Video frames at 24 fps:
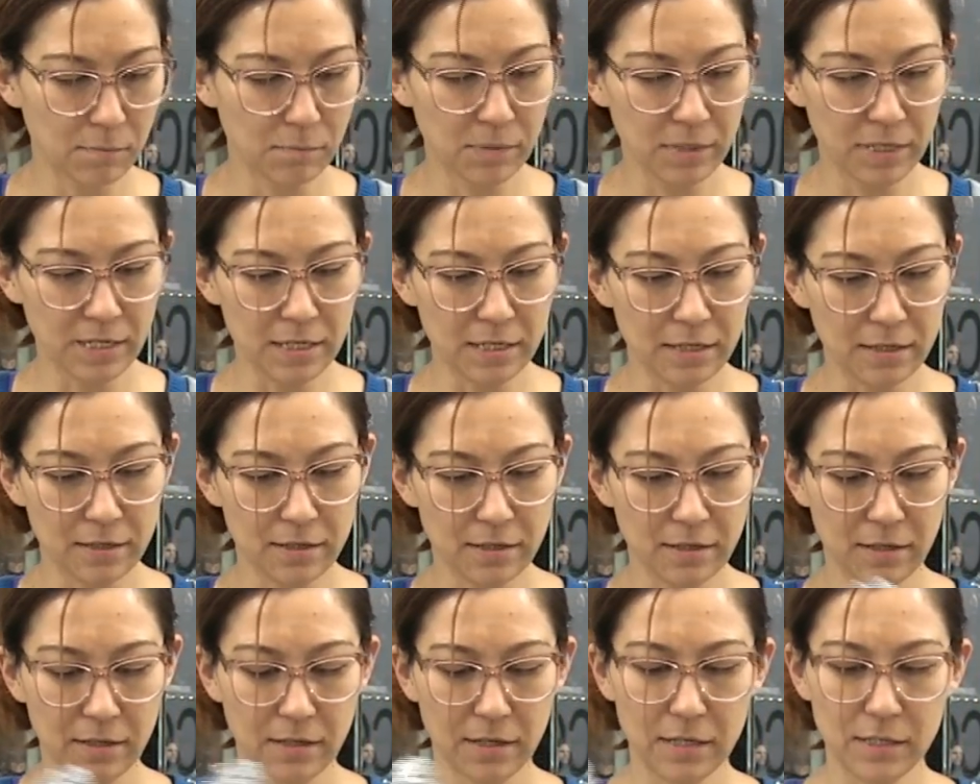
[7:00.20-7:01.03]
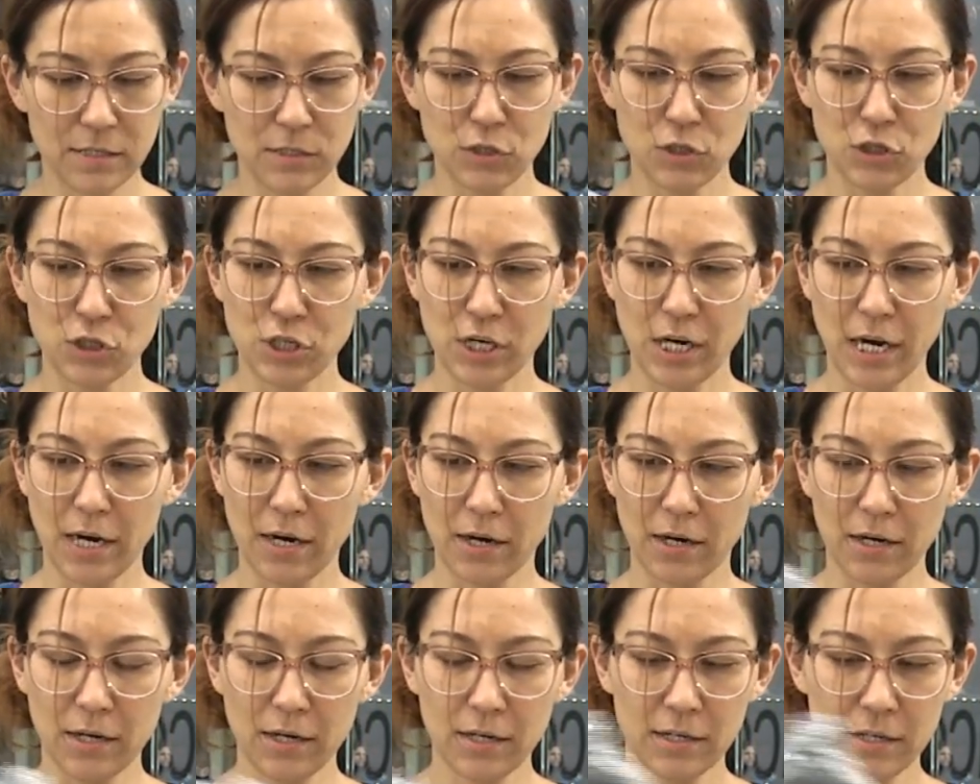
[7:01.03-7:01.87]
beneath his
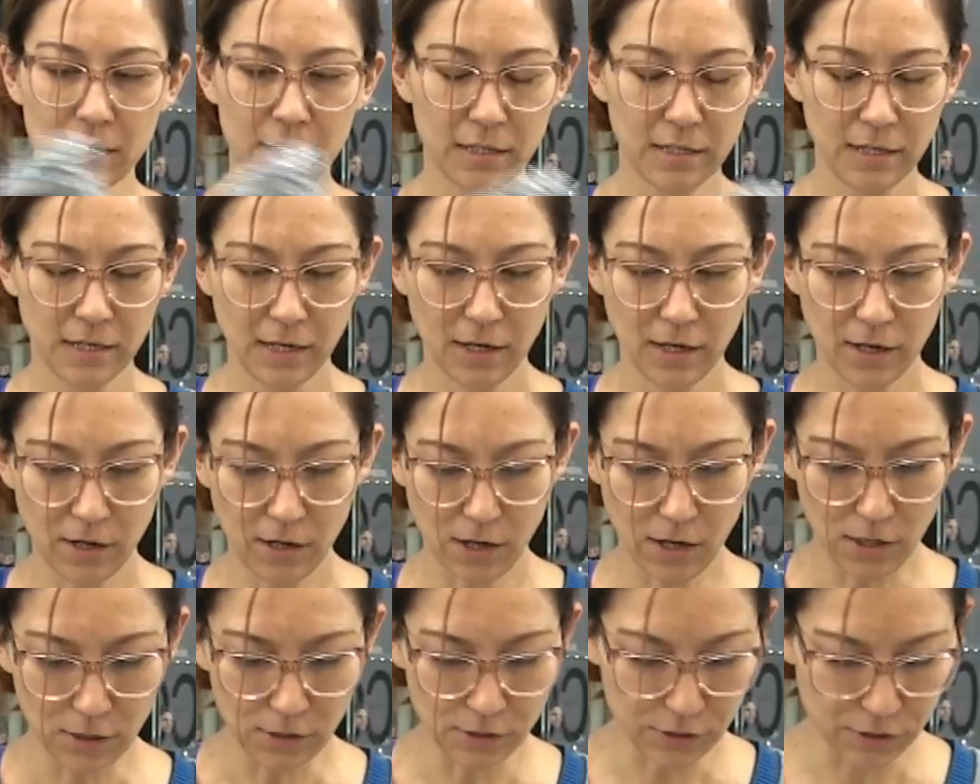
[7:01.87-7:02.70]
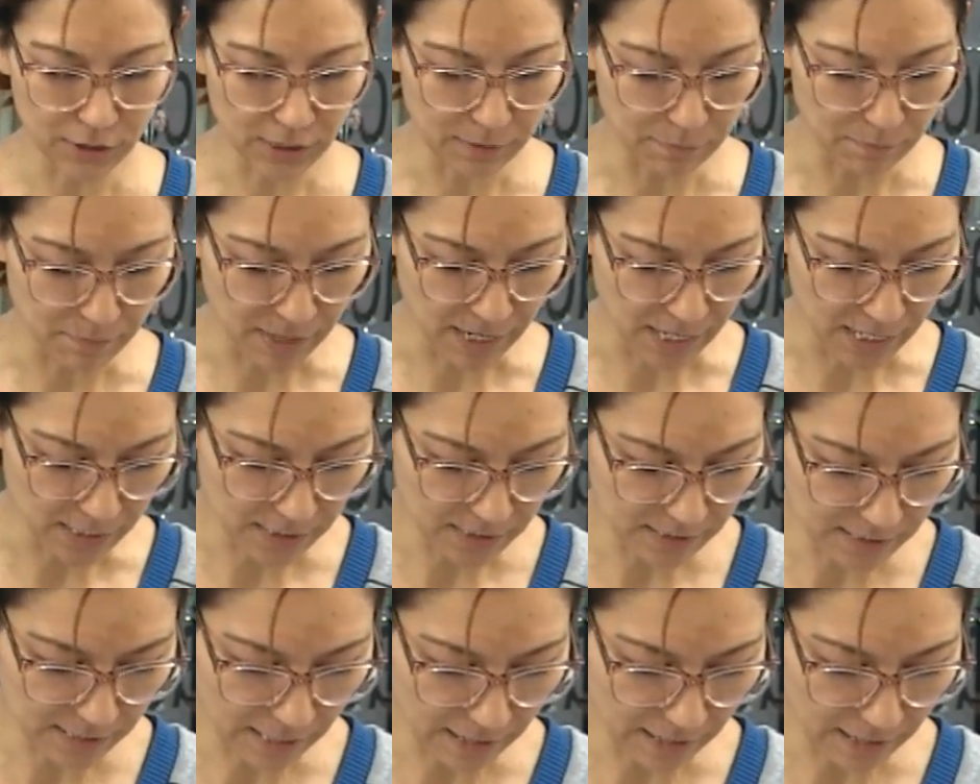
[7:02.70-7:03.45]
chair, alternate base,